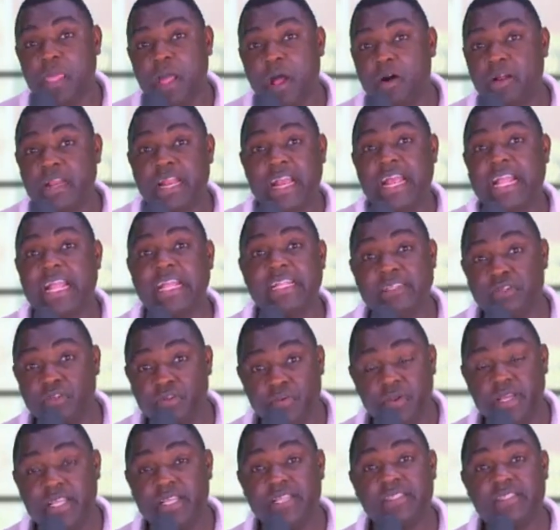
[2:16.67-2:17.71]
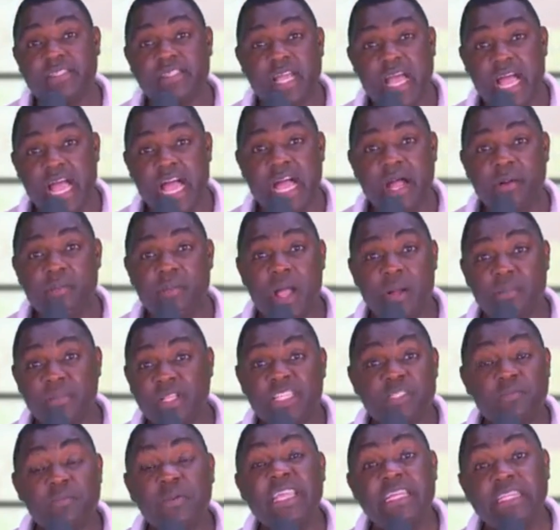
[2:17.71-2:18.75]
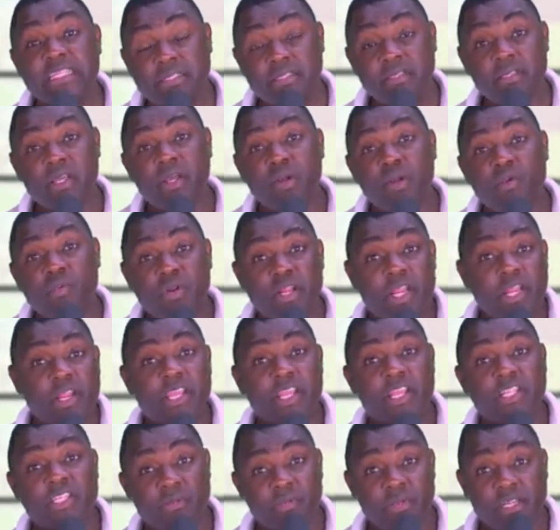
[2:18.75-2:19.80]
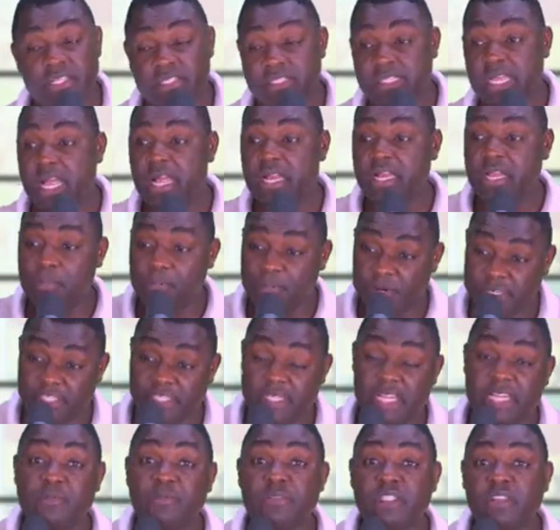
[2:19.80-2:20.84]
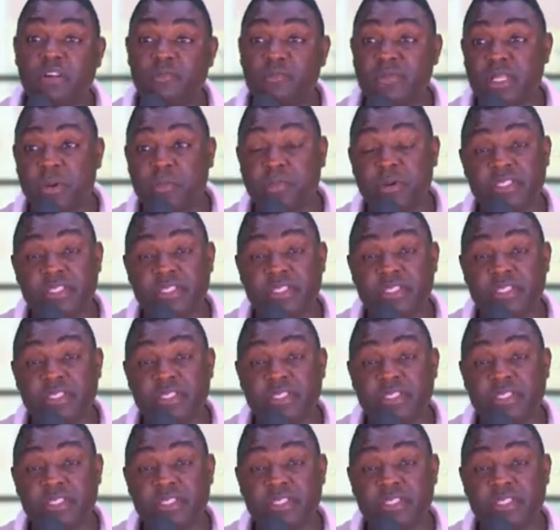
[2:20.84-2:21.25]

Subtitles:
all that I can do is I'm just pleading with the Education Minister, the President himself, Mr.